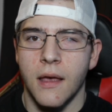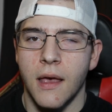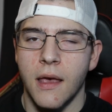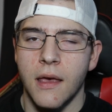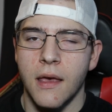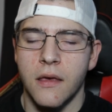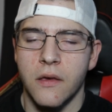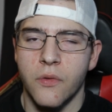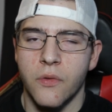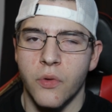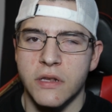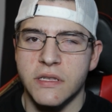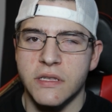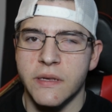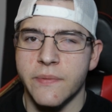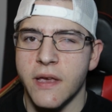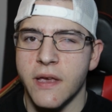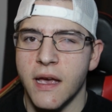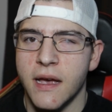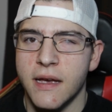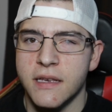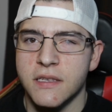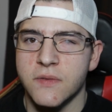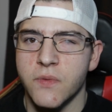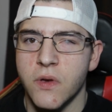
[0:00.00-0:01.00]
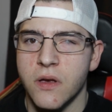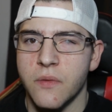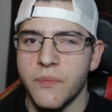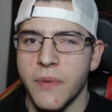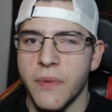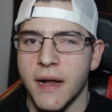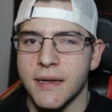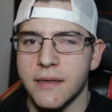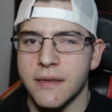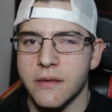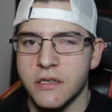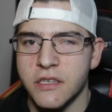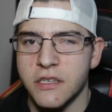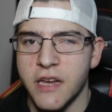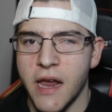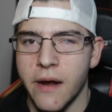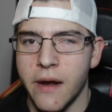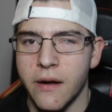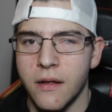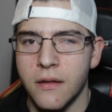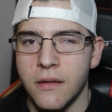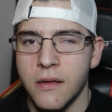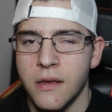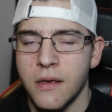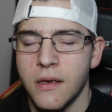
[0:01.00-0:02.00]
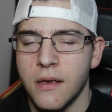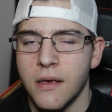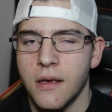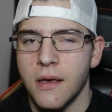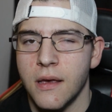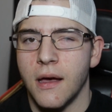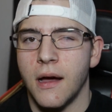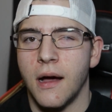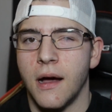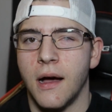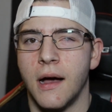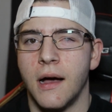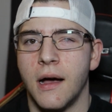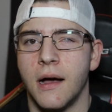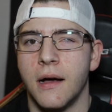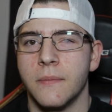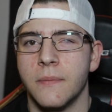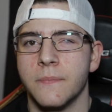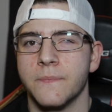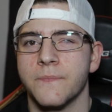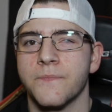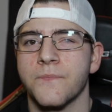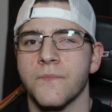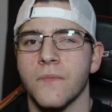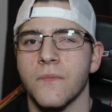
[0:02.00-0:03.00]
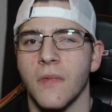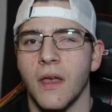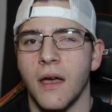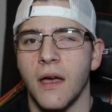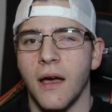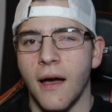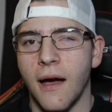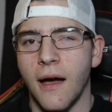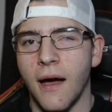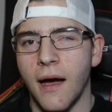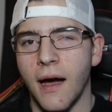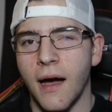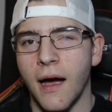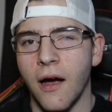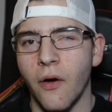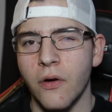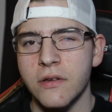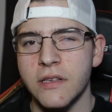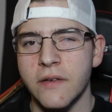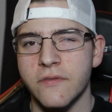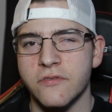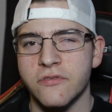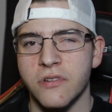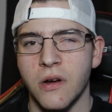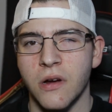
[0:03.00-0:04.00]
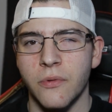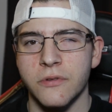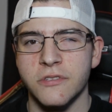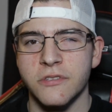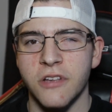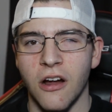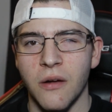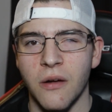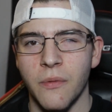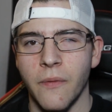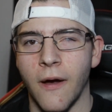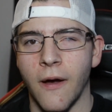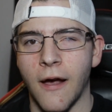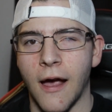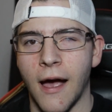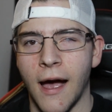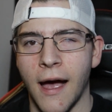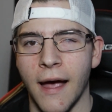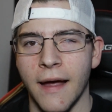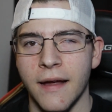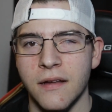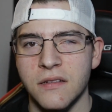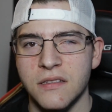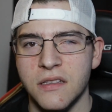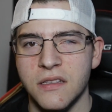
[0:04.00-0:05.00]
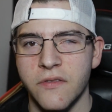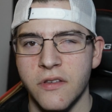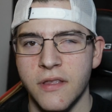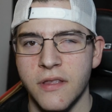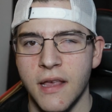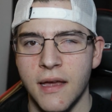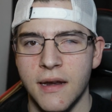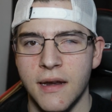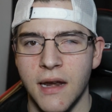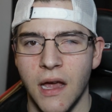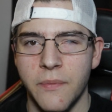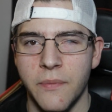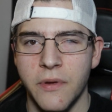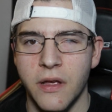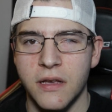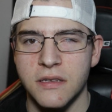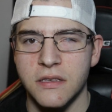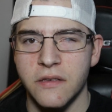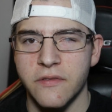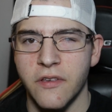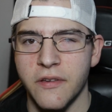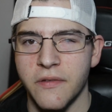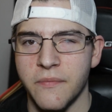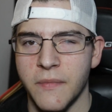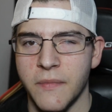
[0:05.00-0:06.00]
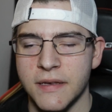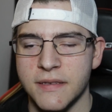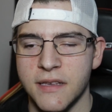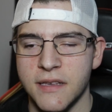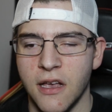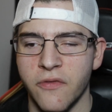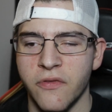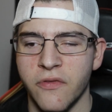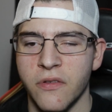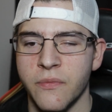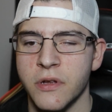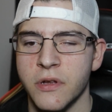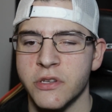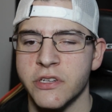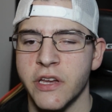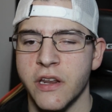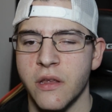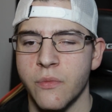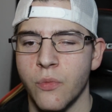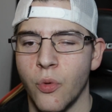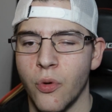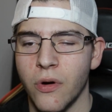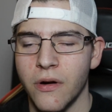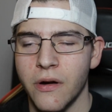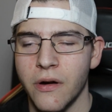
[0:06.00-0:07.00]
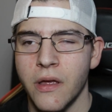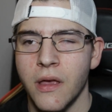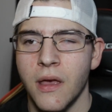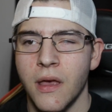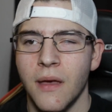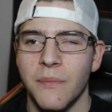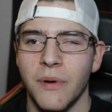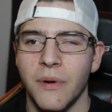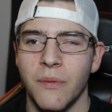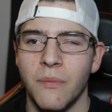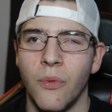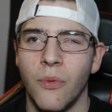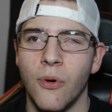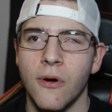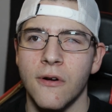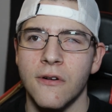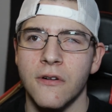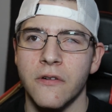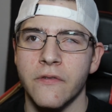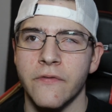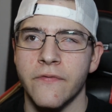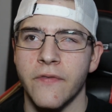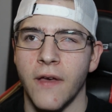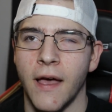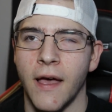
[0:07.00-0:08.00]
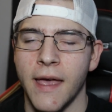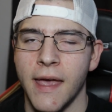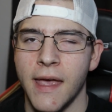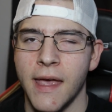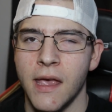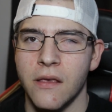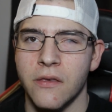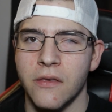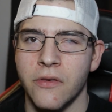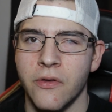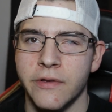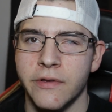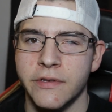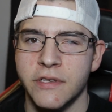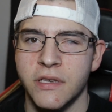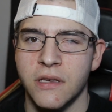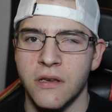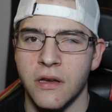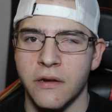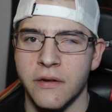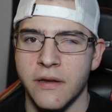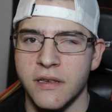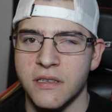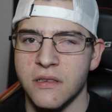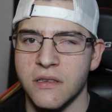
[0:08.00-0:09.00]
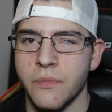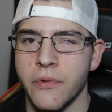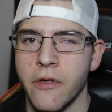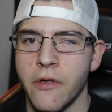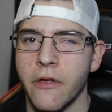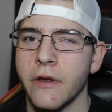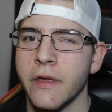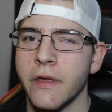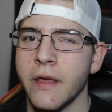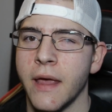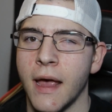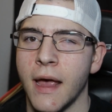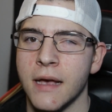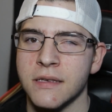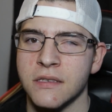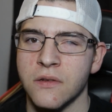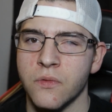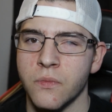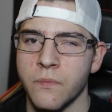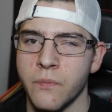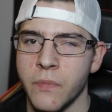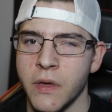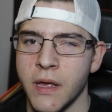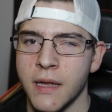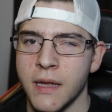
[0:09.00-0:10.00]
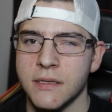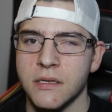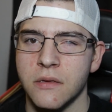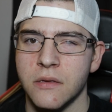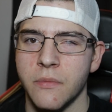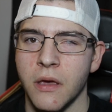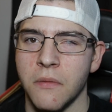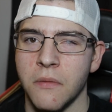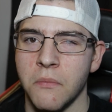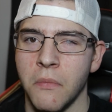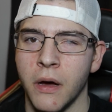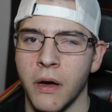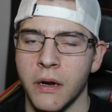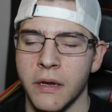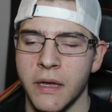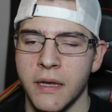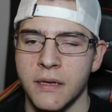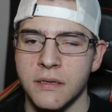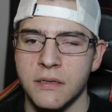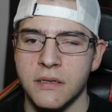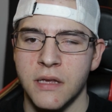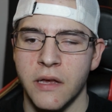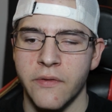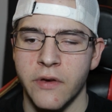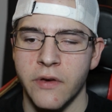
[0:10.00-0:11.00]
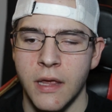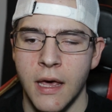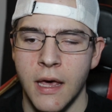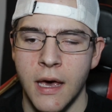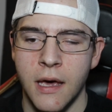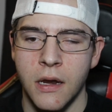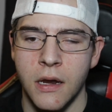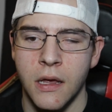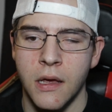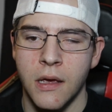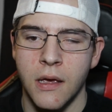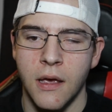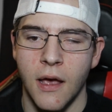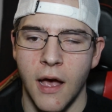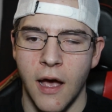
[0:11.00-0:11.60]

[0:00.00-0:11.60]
Hey, what is up, guys? Welcome back to the channel. I always have trouble talking about my eye and stuff like that, not because of like my self-image anymore, but more of I hate using a disability as a means to make money and stuff like that.